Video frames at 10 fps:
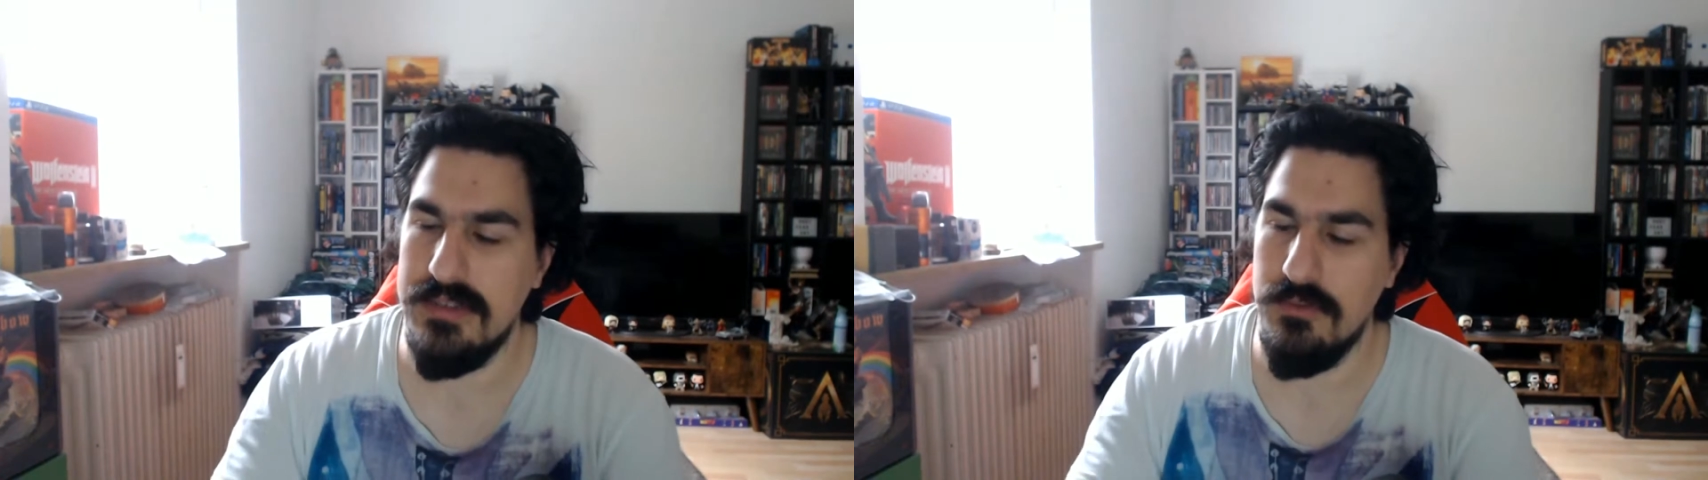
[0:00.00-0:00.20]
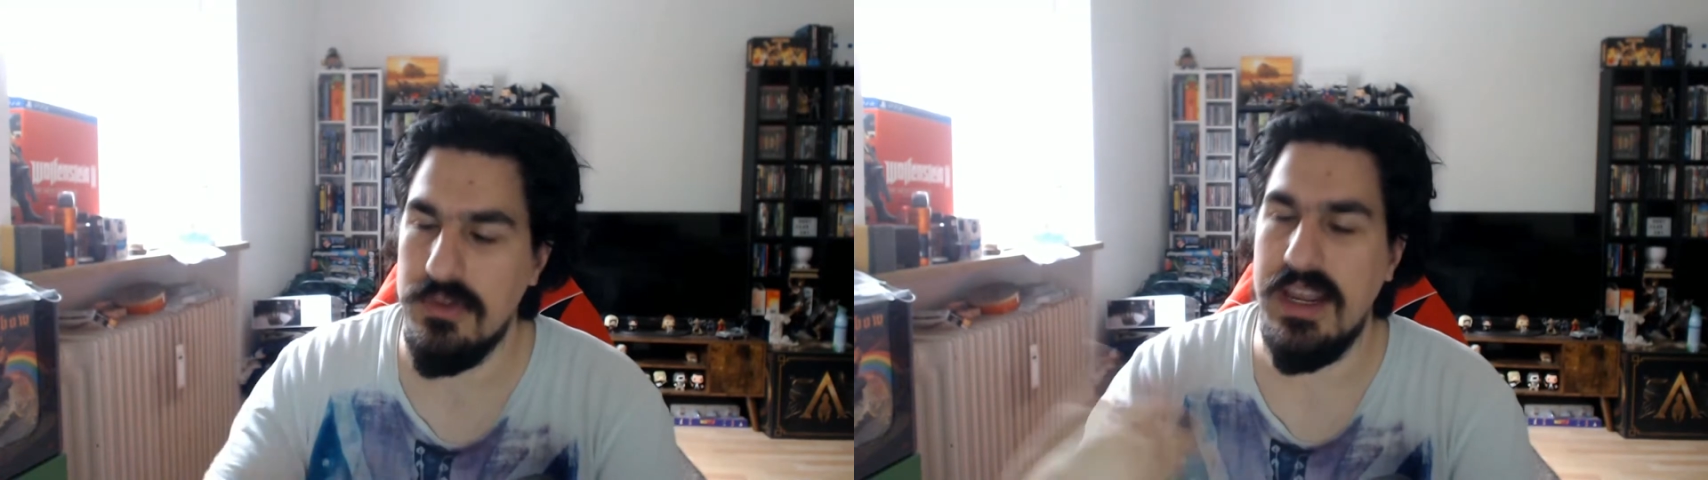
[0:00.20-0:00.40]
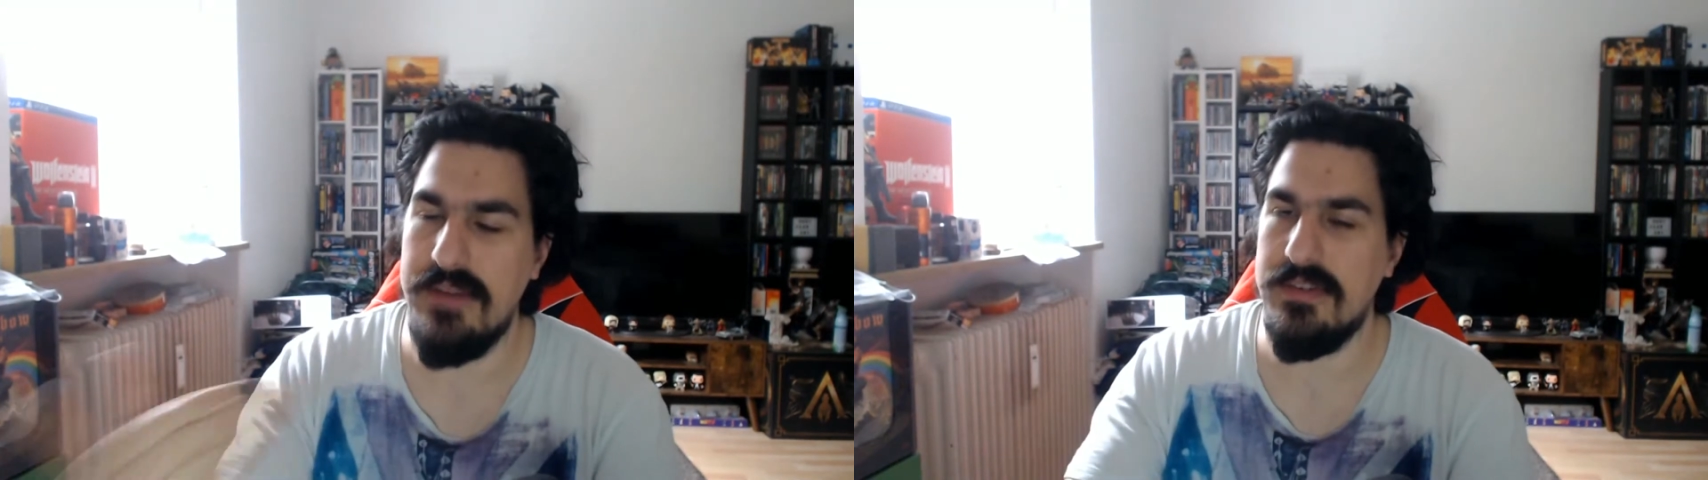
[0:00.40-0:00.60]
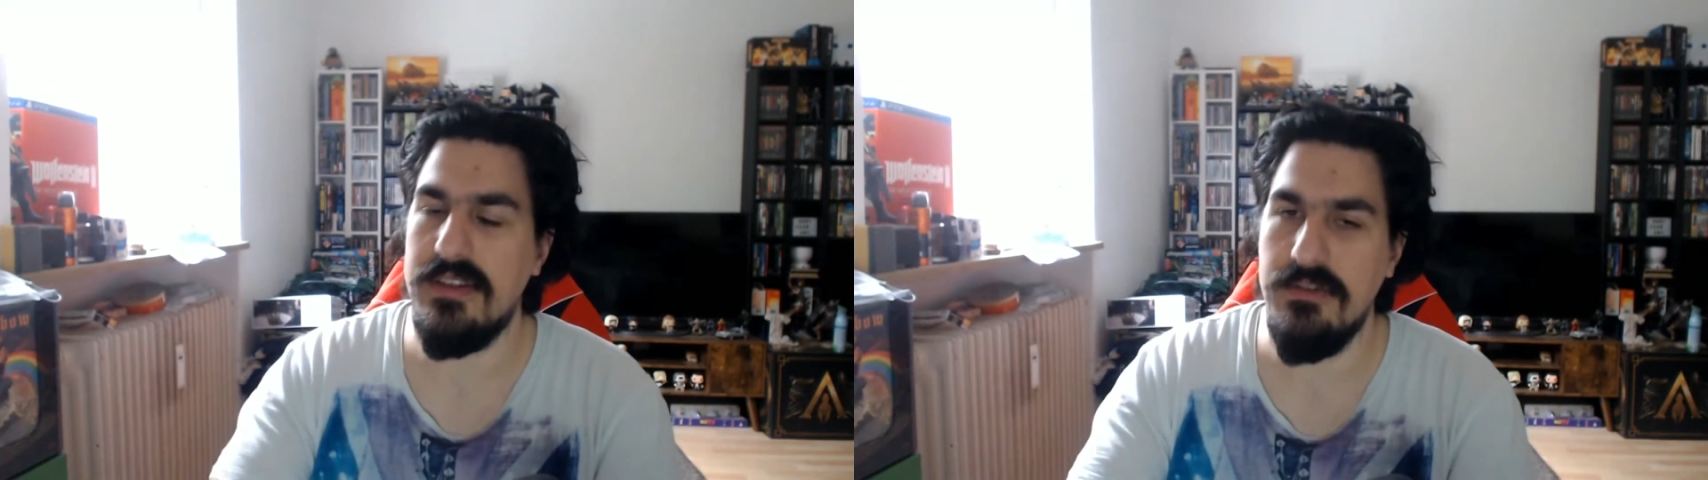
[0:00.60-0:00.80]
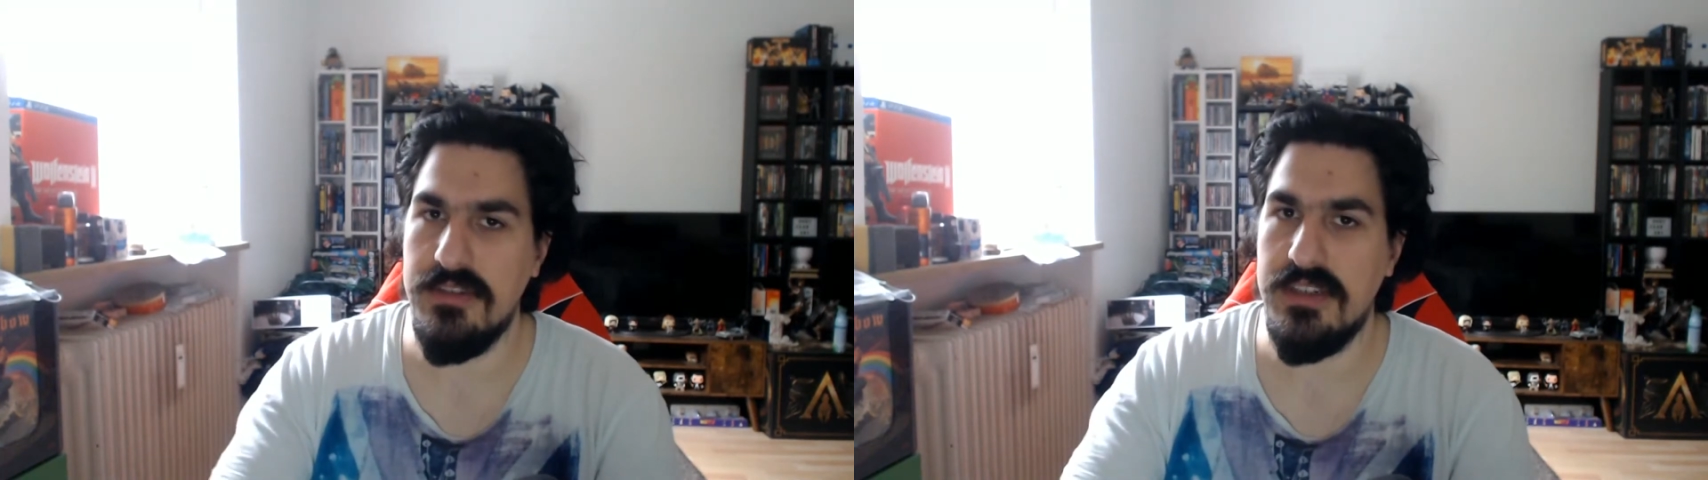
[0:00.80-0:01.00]
We have a
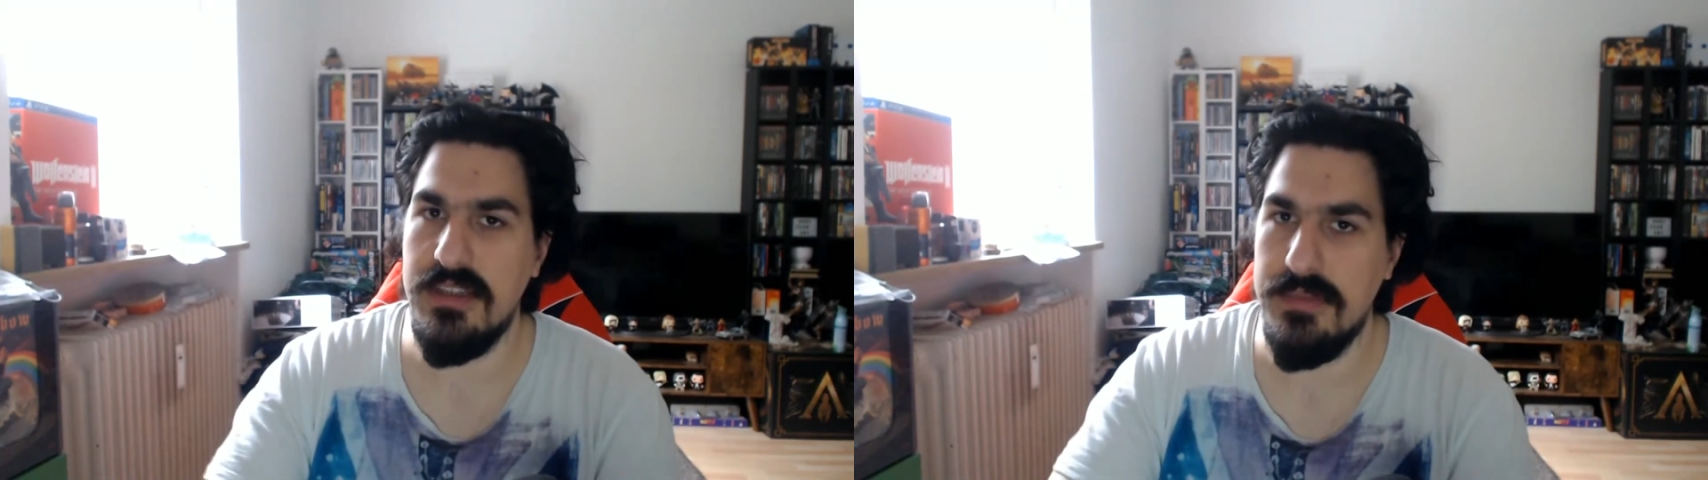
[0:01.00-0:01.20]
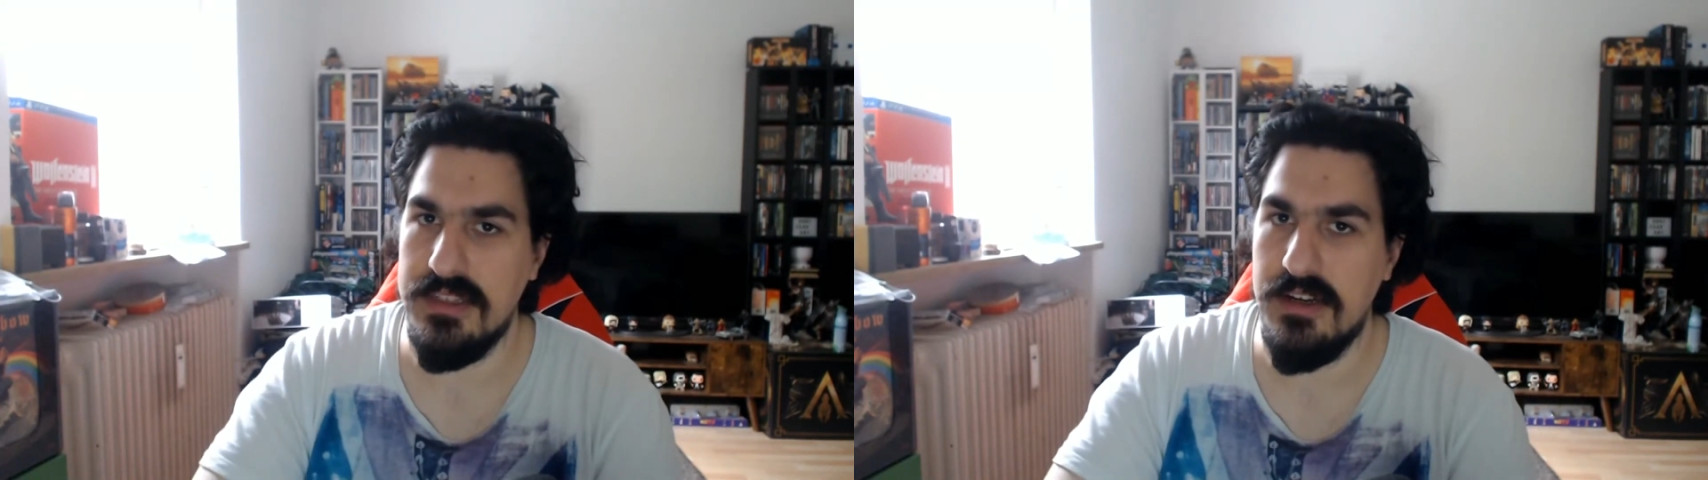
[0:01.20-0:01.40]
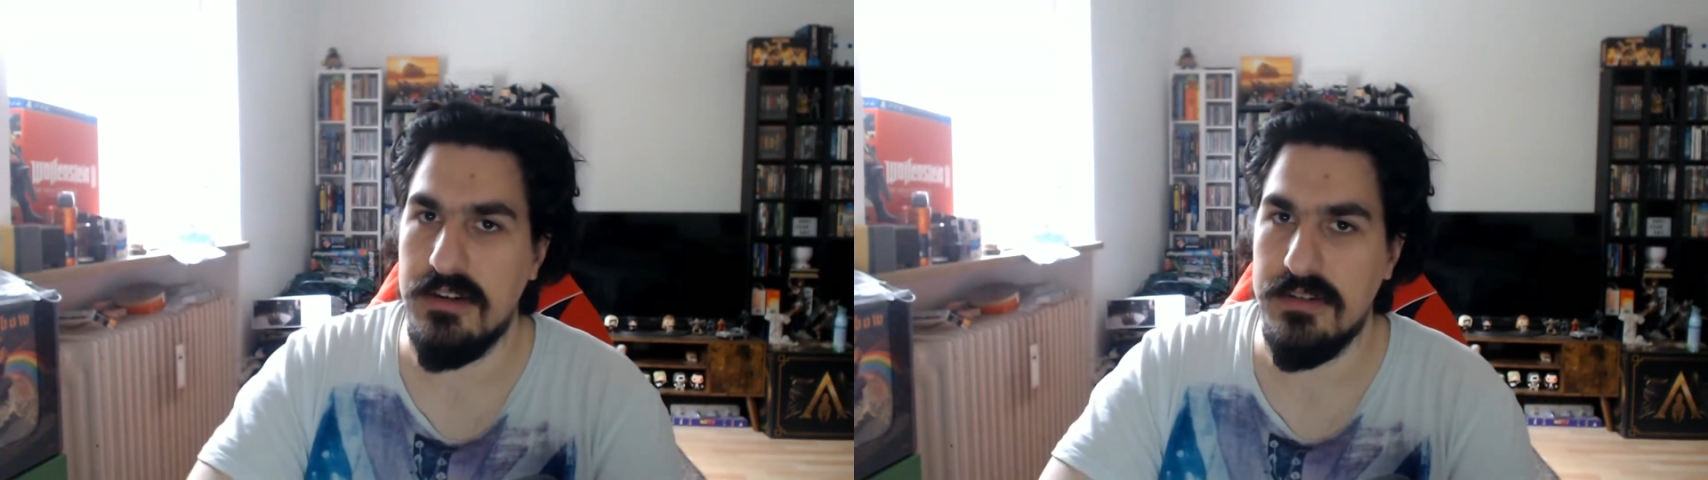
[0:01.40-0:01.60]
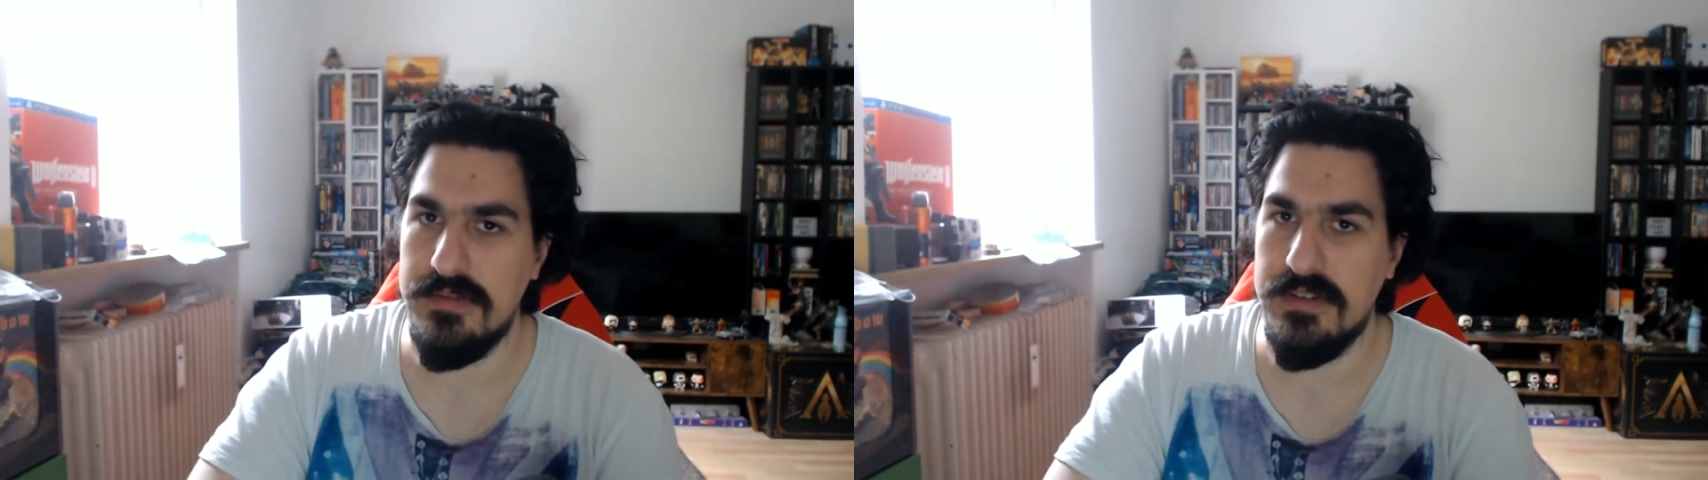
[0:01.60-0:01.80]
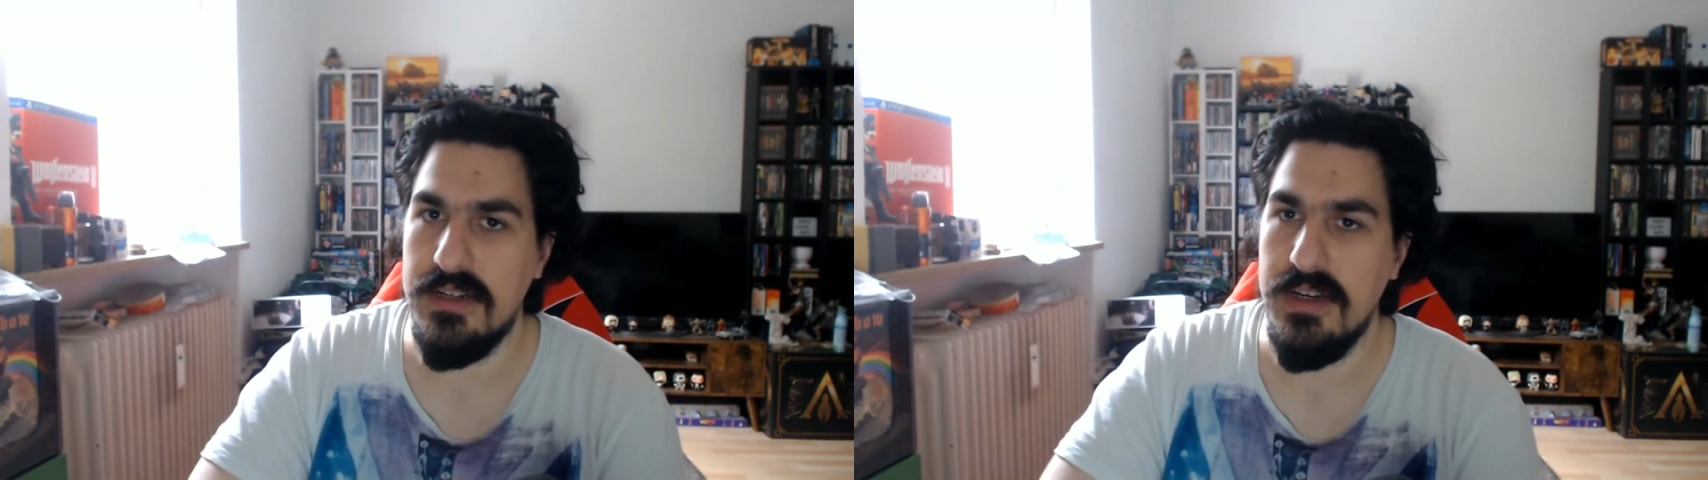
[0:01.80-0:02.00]
new
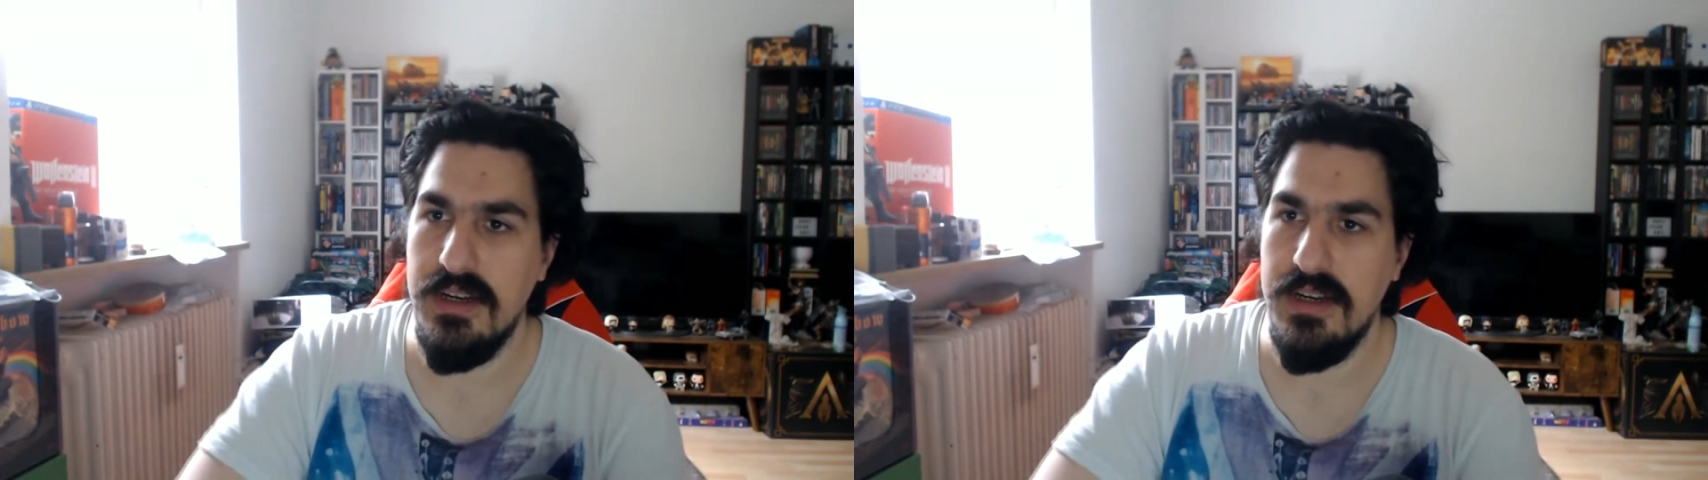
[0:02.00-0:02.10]
cinematographer